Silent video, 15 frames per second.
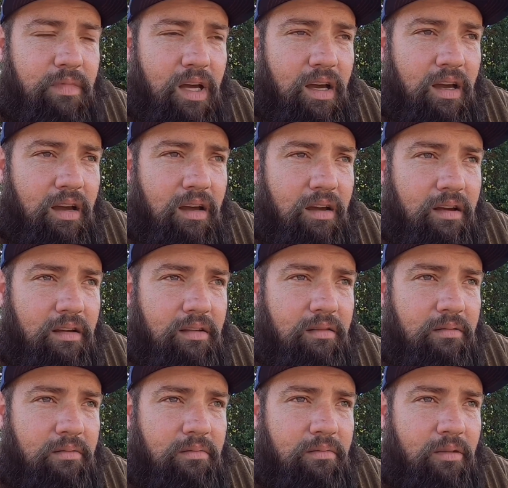
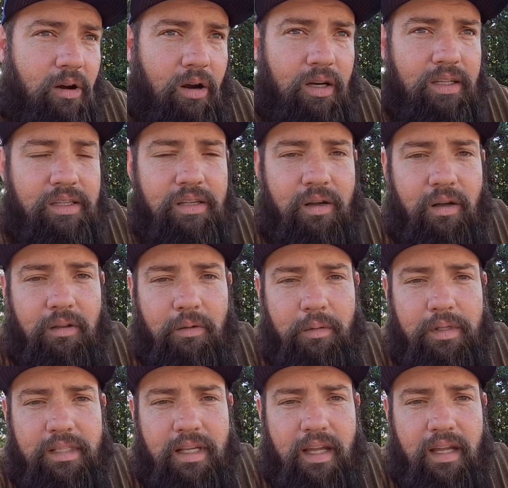Arkansas,
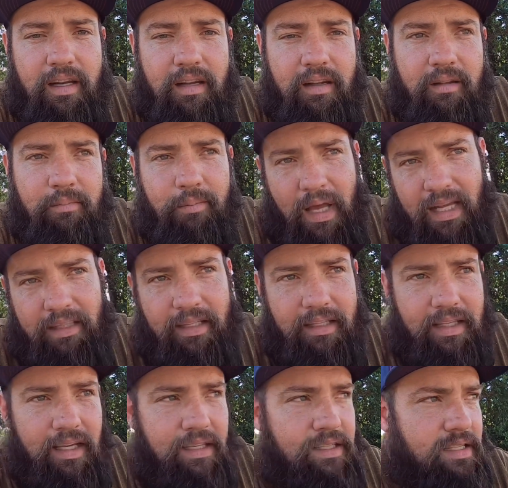Louisiana, back to
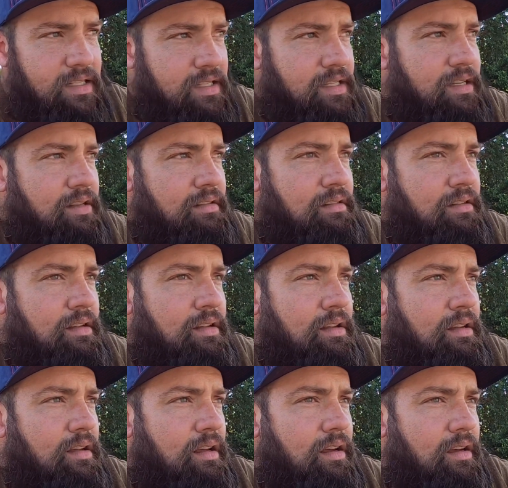Texas
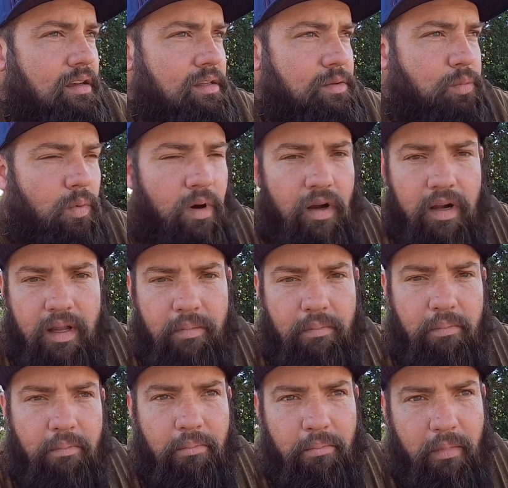is where he
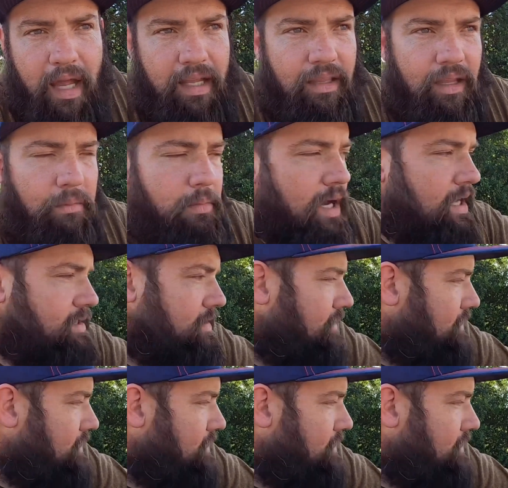mainly buys